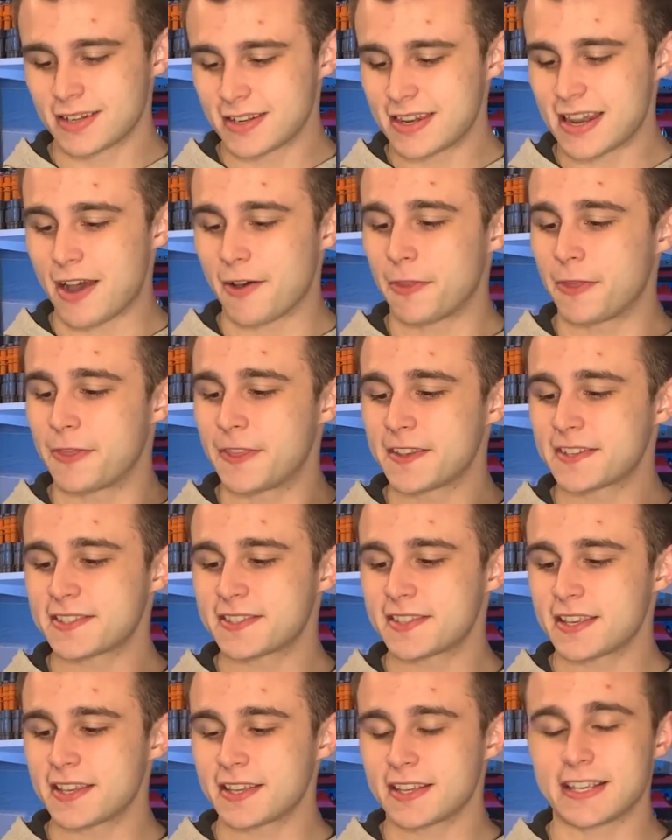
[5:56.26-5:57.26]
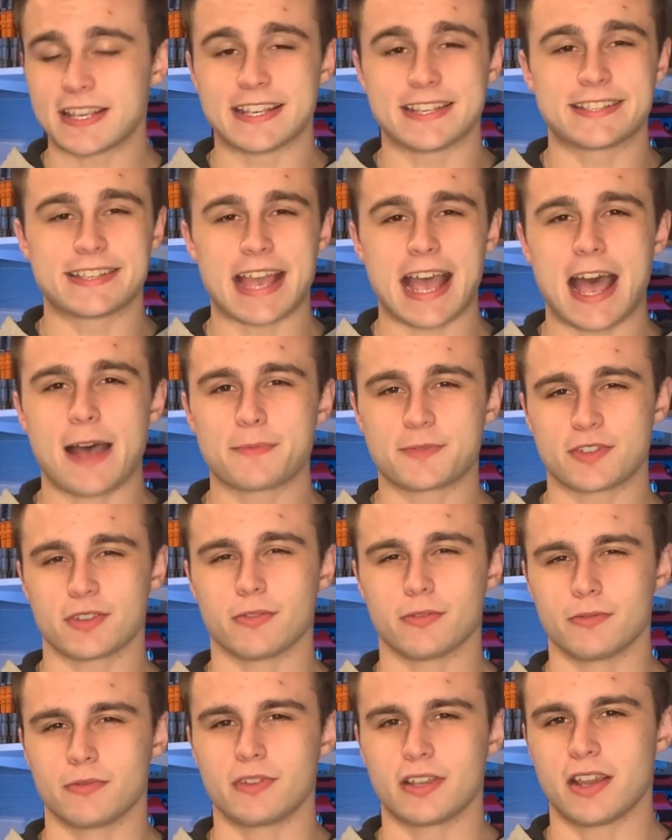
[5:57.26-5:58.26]
Now this thing is
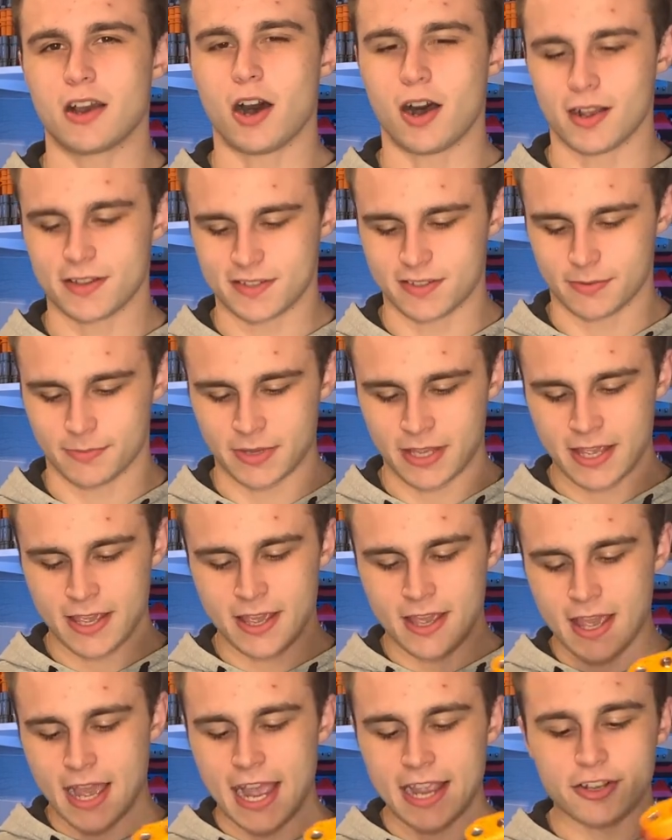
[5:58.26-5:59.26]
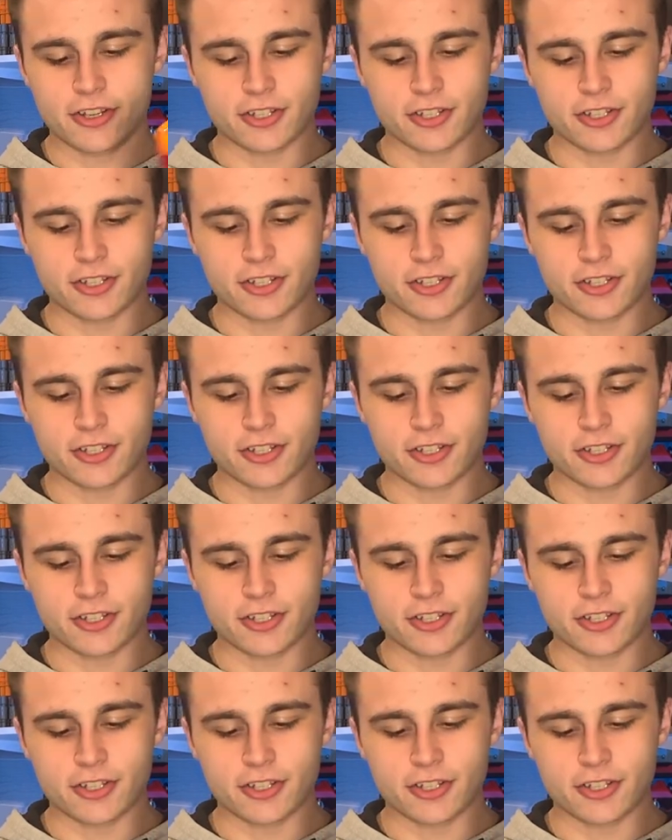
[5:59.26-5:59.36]
absolutely awesome. I could